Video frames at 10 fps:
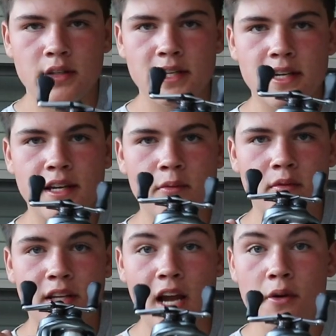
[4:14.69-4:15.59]
And
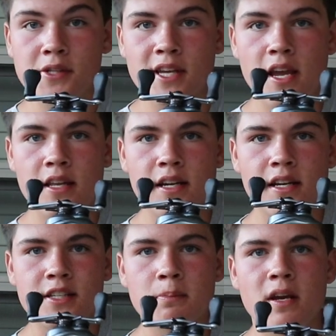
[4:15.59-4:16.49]
like I was saying, it
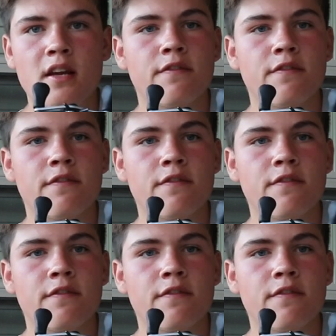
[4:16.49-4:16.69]
is made